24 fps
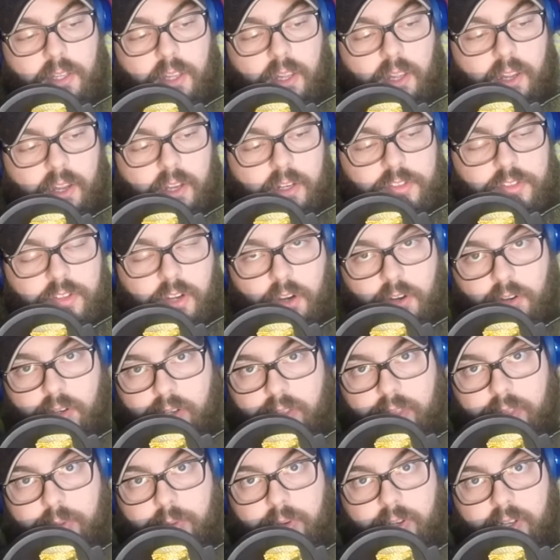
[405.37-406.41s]
and you own a
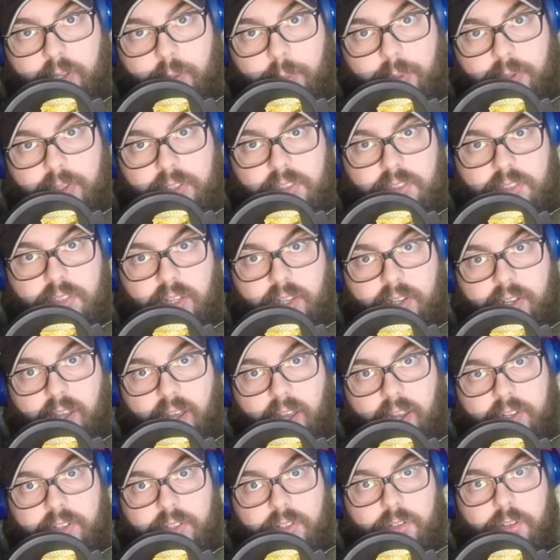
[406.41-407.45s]
3D printer like I
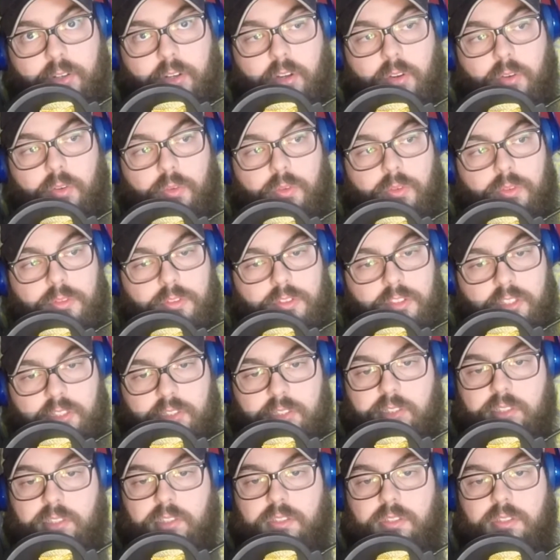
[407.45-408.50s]
do,
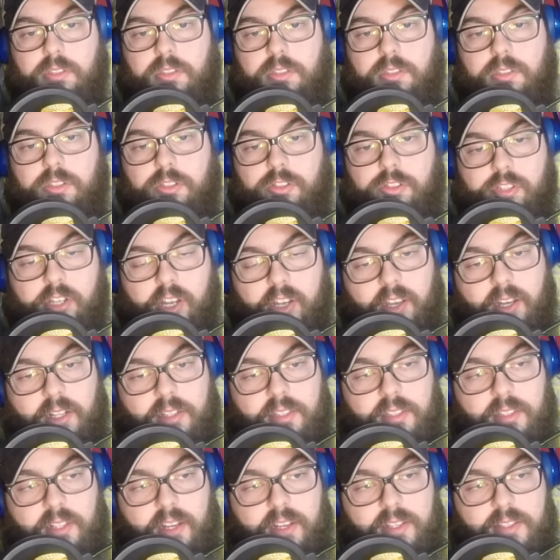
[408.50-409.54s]
just check out the
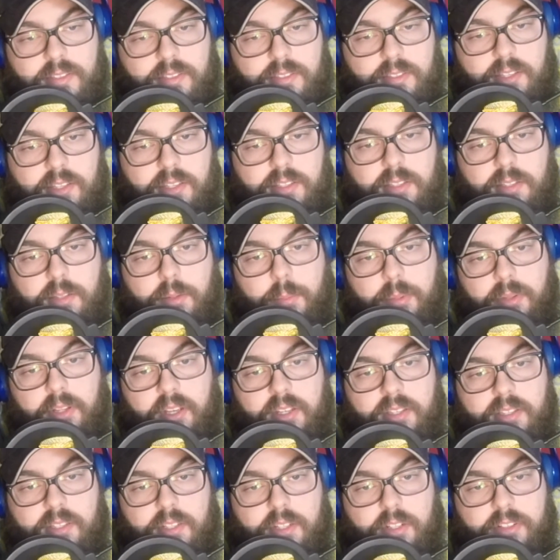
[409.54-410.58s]
licenses of the
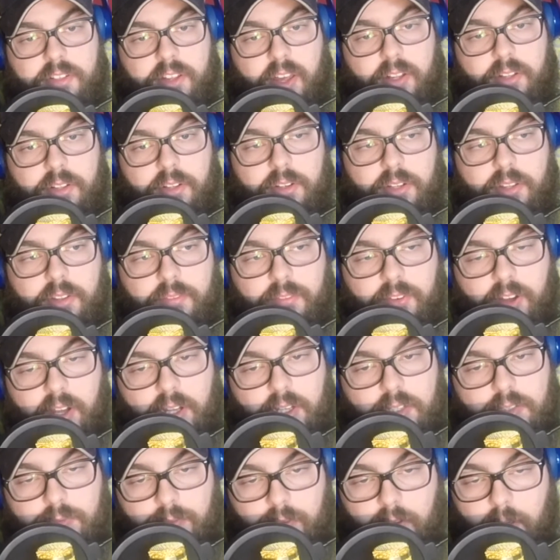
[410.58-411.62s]
place that you're downloading the
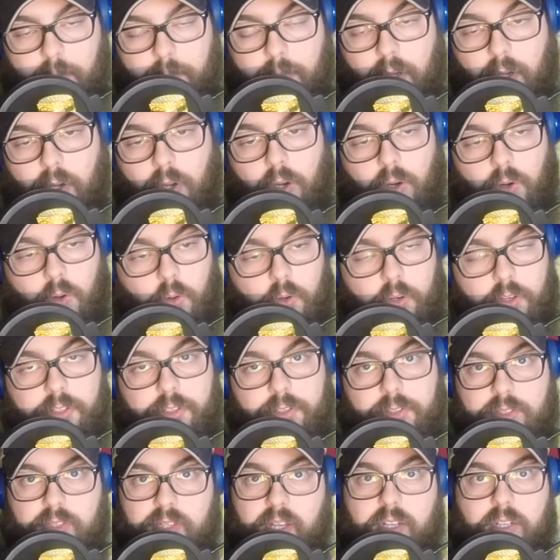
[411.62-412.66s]
files from, or
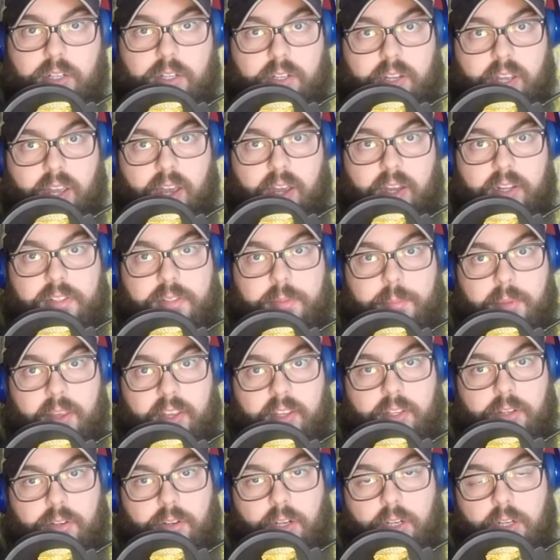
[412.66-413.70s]
use Tinkercad to make
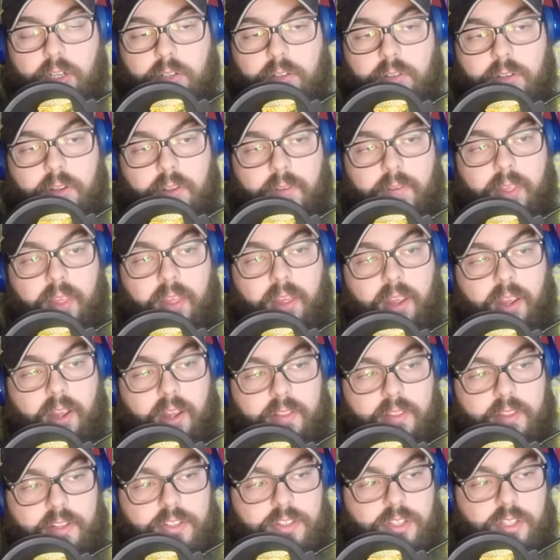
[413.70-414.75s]
your own, and
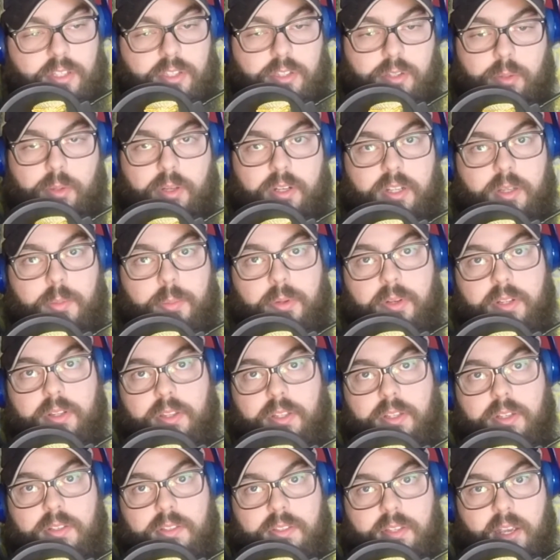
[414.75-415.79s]
then just 3D print
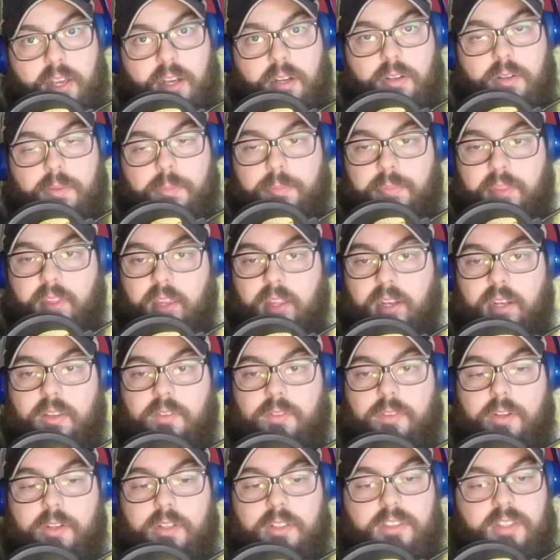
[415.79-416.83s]
those out. And if
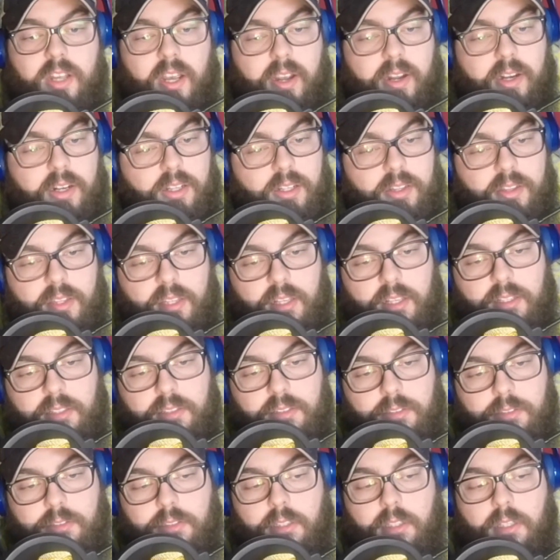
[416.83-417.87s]
you're tight on
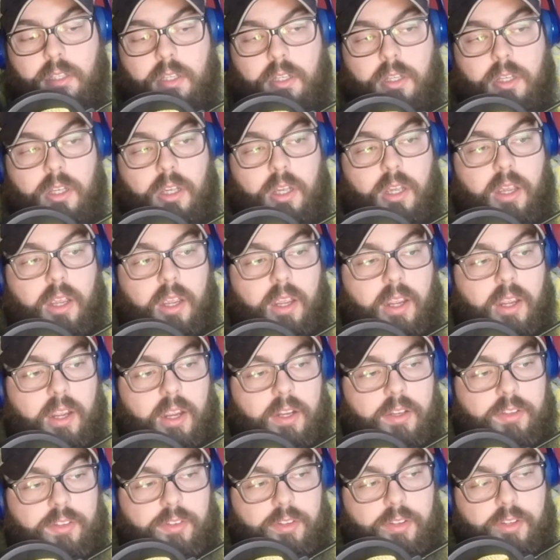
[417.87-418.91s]
things
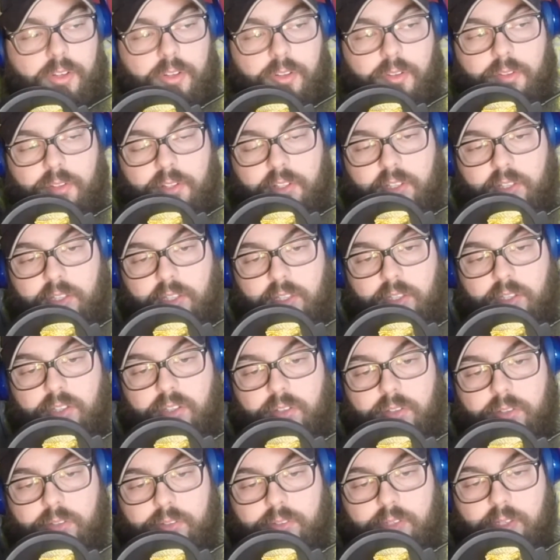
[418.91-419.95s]
and you can only
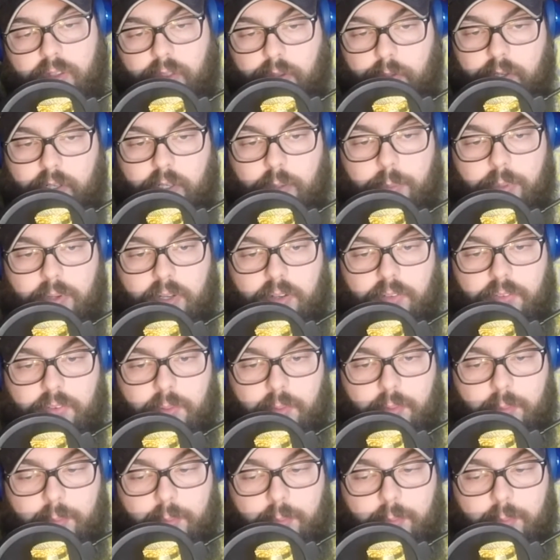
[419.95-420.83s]
use a 3D printer from a